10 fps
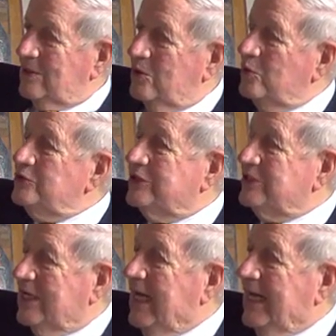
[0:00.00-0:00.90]
who's to
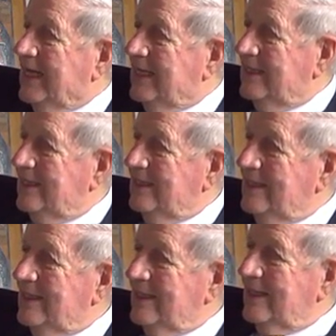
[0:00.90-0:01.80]
say
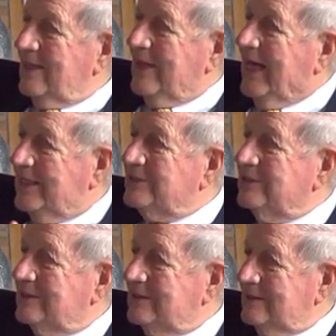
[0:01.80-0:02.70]
that
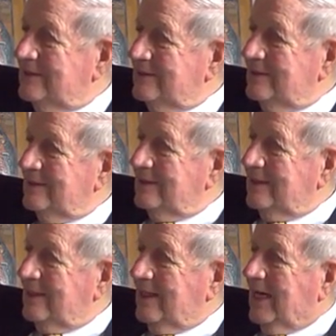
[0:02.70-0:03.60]
isn't
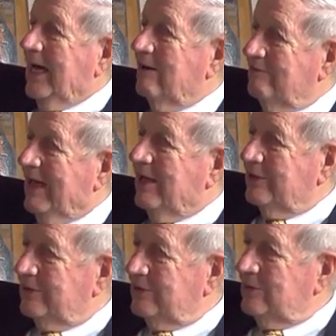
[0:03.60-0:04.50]
a higher
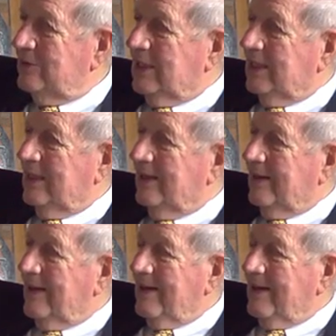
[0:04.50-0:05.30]
value? Uh,